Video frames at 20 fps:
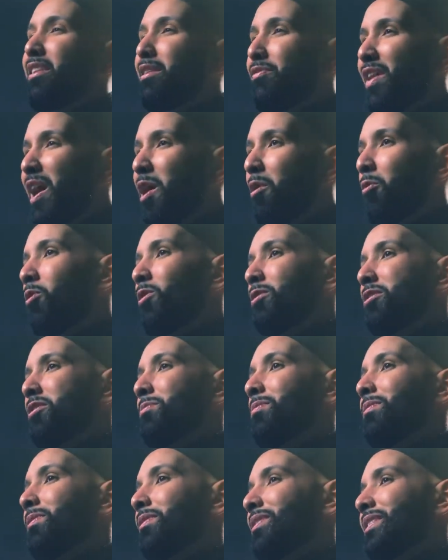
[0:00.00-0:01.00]
the devout
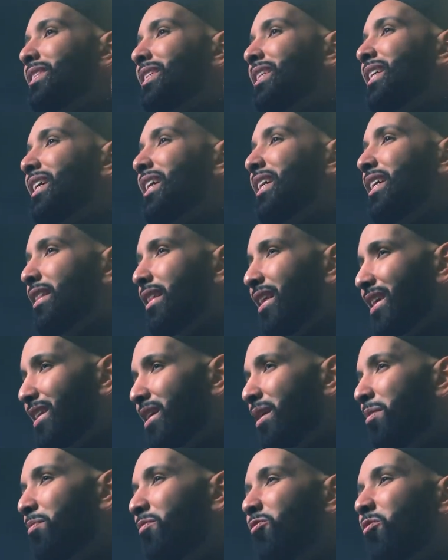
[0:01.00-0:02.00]
worshippers, they
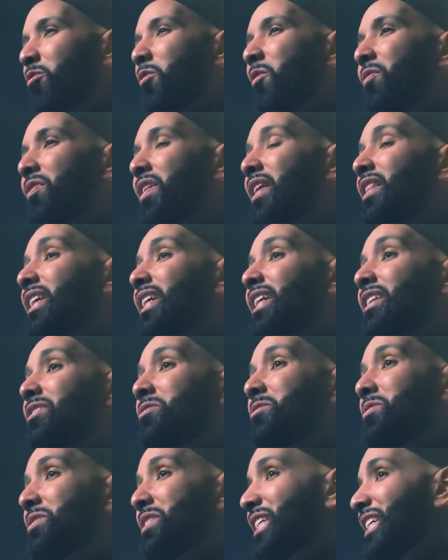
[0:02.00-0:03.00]
come forth and they
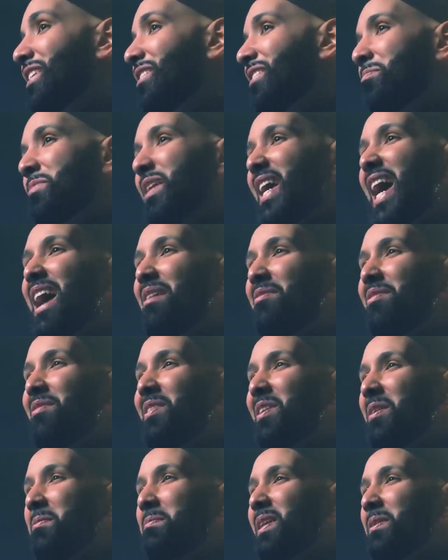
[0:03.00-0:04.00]
intercede on behalf
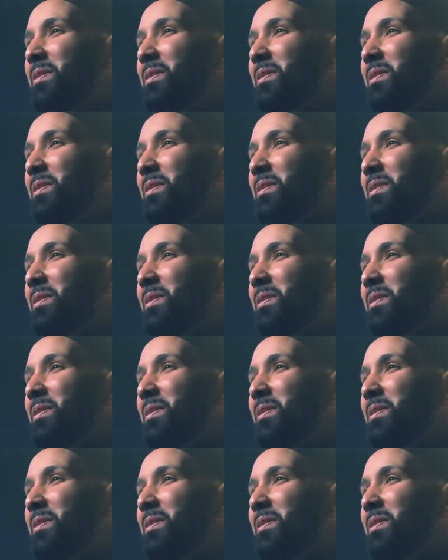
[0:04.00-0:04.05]
of their